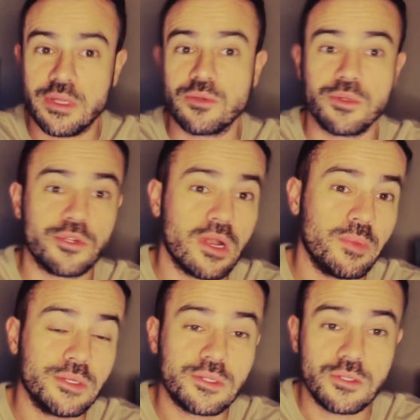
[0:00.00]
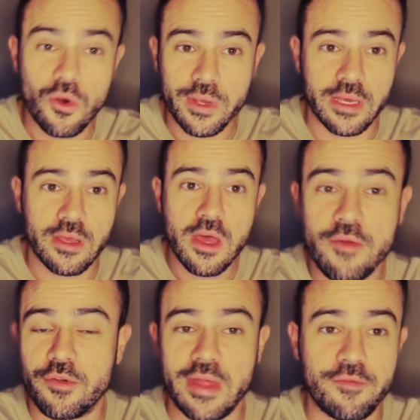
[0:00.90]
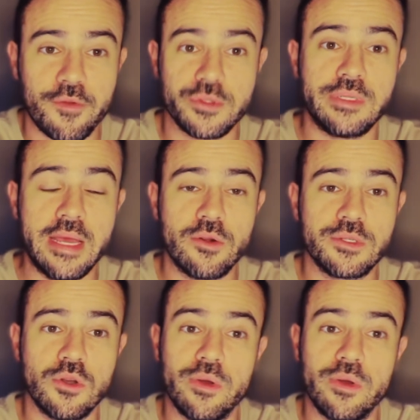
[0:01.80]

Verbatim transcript: this one's already been soaking for that first day or so.